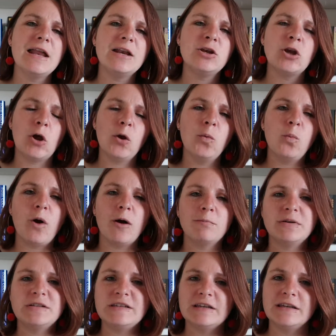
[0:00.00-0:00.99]
no
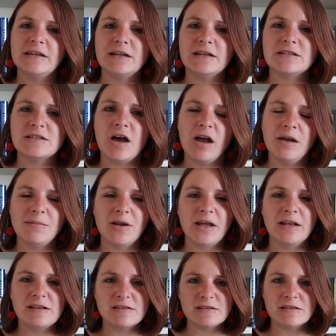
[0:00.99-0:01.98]
one particular
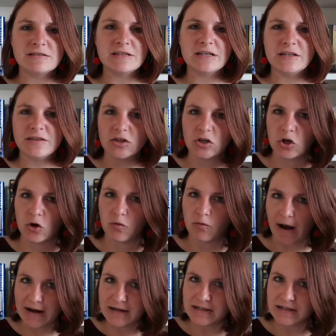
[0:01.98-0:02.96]
timeline is considered the
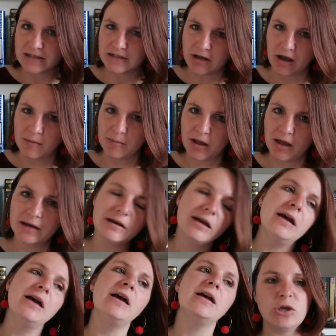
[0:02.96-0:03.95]
correct timeline.
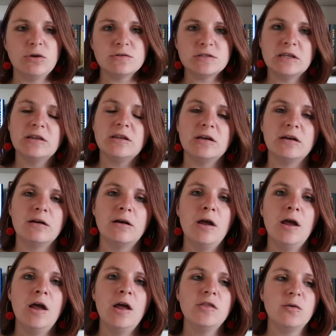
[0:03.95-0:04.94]
Using the
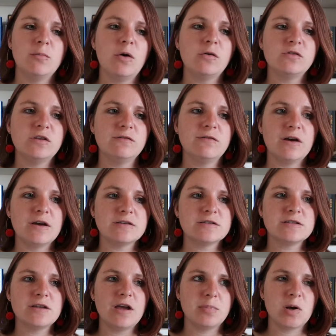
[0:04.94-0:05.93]

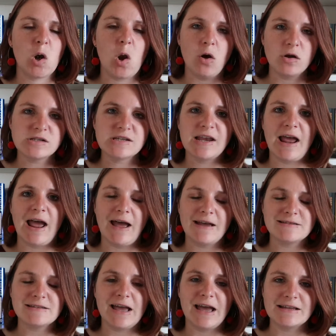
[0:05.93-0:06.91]
multiverse plot
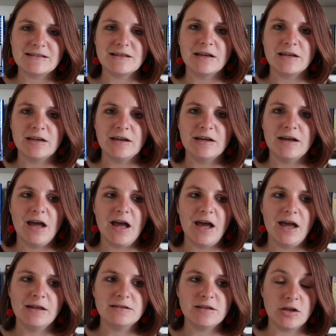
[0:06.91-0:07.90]
as
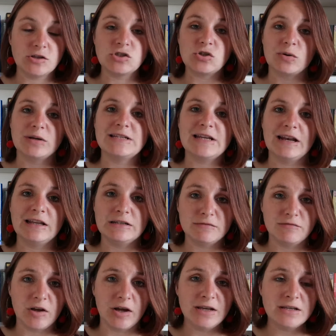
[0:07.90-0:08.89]
a storytelling
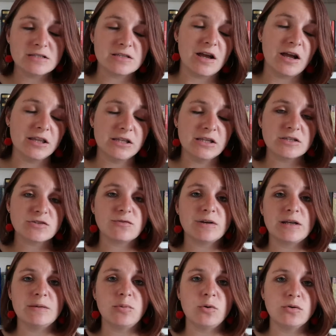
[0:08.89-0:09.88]
device, I think it's
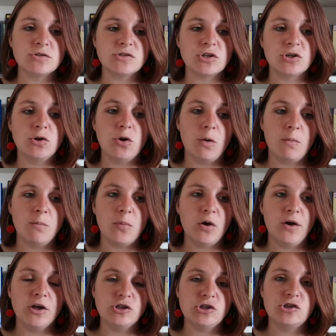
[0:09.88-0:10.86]
really important to not
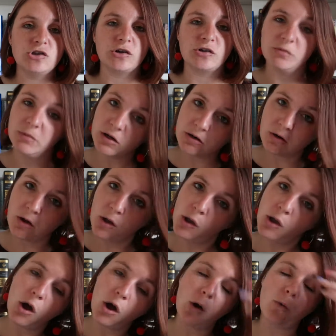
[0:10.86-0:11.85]
put a judgment
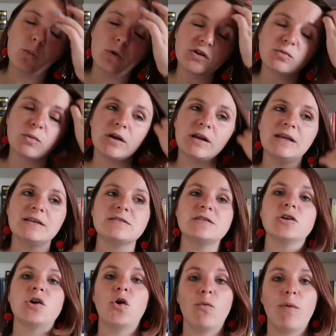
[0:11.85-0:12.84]
on which one is
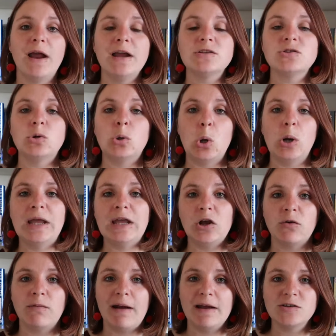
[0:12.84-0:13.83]
the correct or
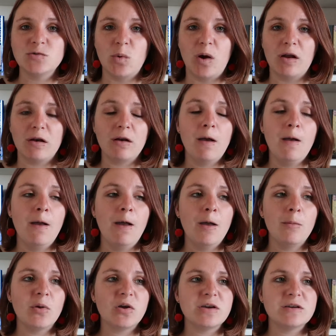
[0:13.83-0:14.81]
incorrect one,
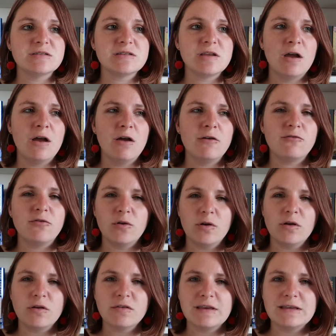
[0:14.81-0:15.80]
because for a
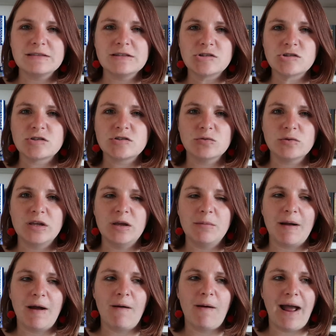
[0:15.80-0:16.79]
lot of these it's just talking
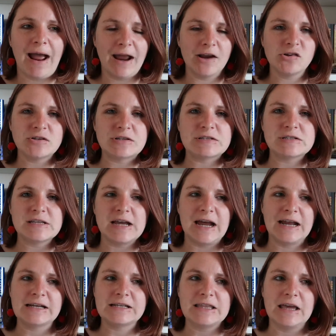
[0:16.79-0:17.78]
about actions
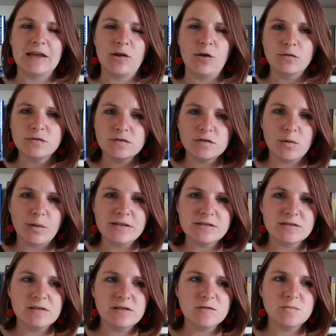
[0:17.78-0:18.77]
and their
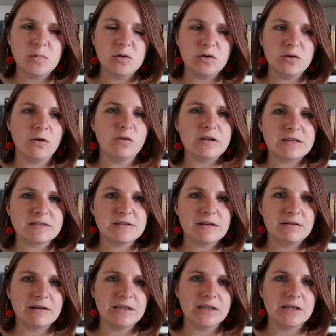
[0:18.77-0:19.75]
consequences, but not
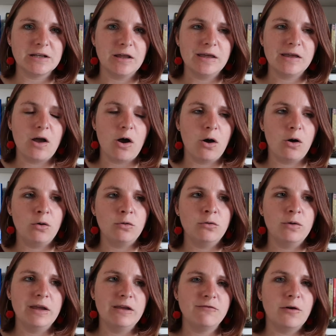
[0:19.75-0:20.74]
necessarily that like,
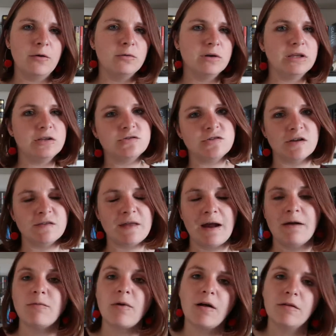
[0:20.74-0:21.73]
oh, if only you'd done
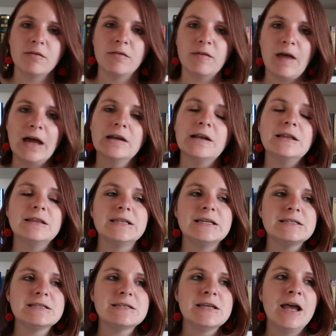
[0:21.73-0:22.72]
that rather than that. Like
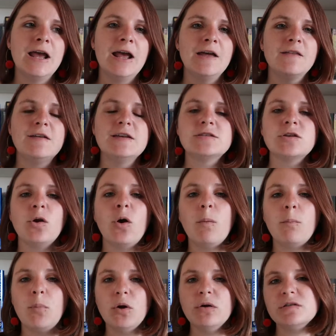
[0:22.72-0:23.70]
these are
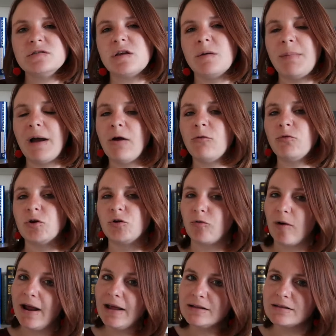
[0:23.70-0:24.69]
not books about
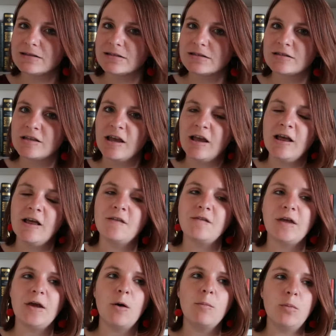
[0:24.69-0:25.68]
regrets,
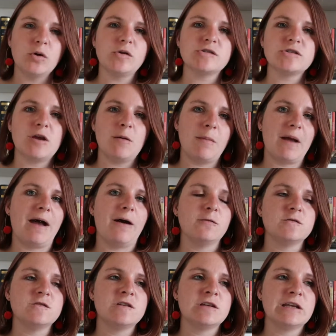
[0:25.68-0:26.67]
they are books
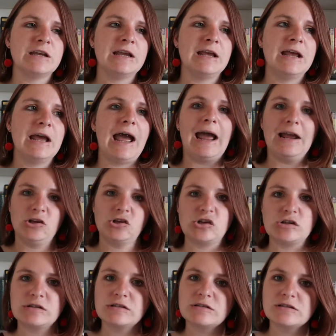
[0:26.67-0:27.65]
about
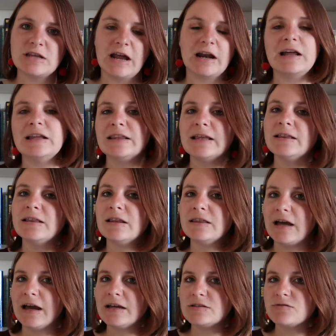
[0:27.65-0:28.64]
actions. And I think
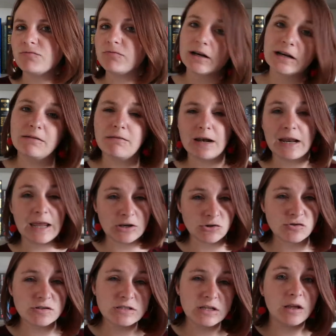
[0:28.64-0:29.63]
that that is really
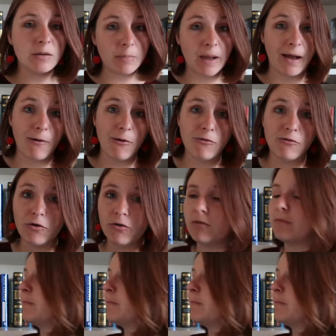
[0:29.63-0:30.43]
interesting and powerful.